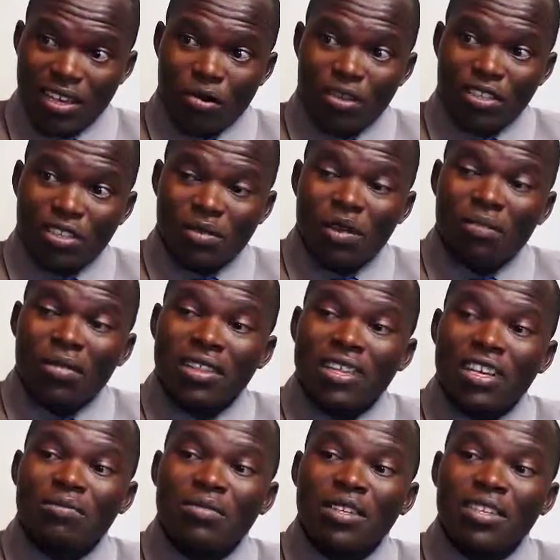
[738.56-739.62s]
Because remember,
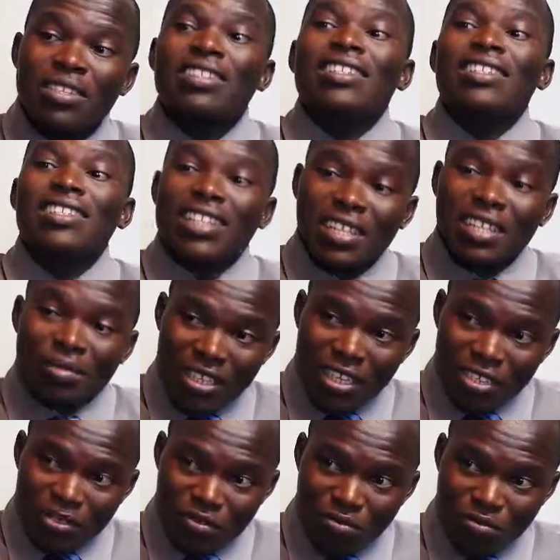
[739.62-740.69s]
they've been inside the
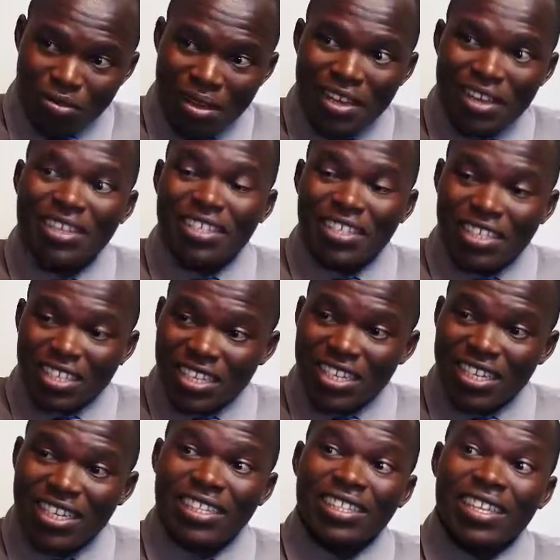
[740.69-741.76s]
mother's womb,
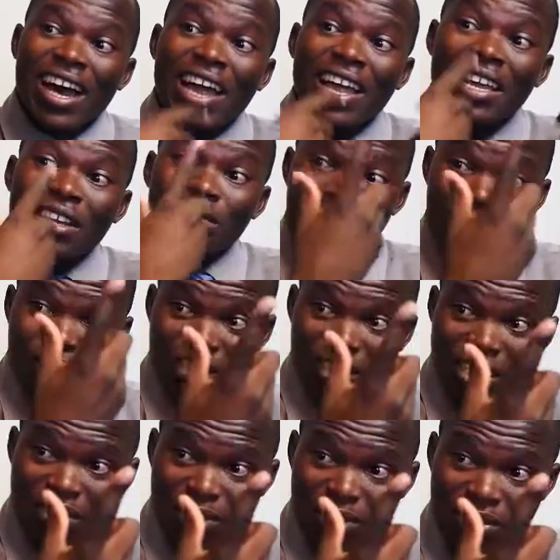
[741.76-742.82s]
sharing the high glucose
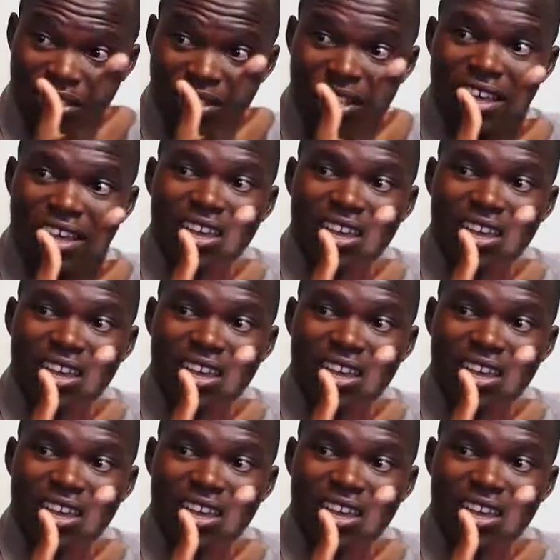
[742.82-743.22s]
levels.